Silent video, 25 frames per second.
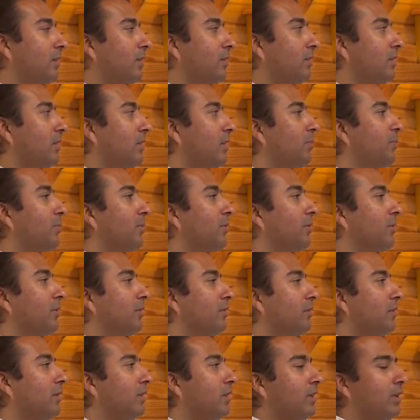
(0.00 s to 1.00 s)
deeper
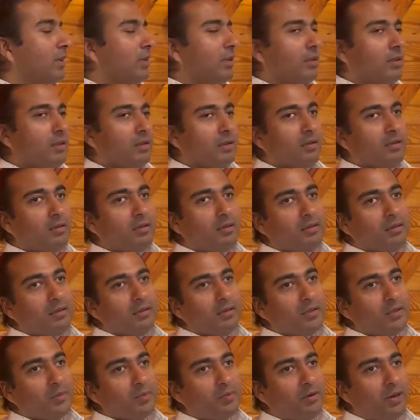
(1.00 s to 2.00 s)
in
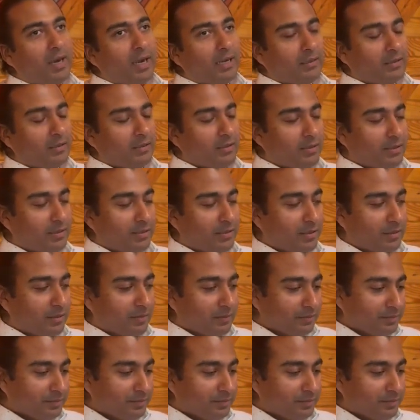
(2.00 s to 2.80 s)
this practice.